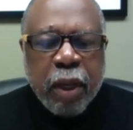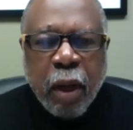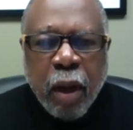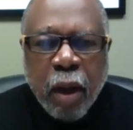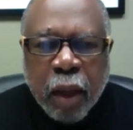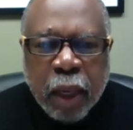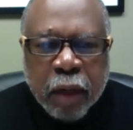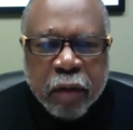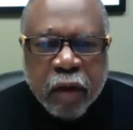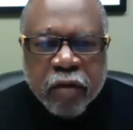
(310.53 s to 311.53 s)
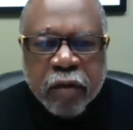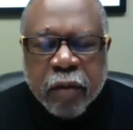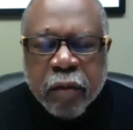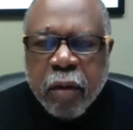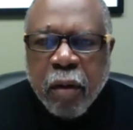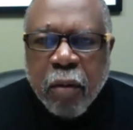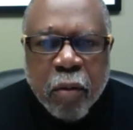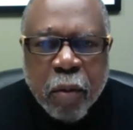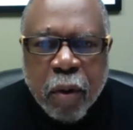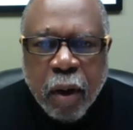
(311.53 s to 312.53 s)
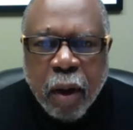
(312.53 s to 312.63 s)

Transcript: And it doesn't go